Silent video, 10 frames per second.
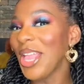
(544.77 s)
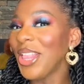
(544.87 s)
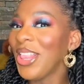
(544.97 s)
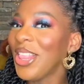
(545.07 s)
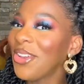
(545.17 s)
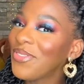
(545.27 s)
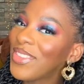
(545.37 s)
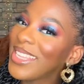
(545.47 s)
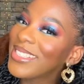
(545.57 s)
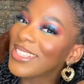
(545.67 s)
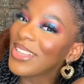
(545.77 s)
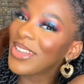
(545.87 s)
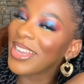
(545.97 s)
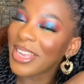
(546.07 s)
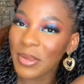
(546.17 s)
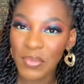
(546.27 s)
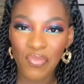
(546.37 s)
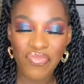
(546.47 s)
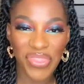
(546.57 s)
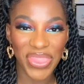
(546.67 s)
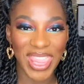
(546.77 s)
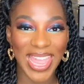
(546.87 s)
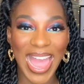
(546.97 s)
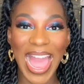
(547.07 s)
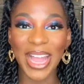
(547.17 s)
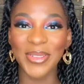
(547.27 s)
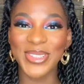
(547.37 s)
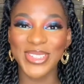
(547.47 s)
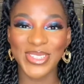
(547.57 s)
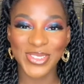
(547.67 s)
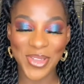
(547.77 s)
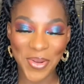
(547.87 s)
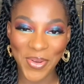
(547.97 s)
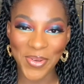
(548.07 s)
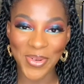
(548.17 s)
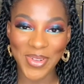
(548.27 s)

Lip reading: love this look. I look so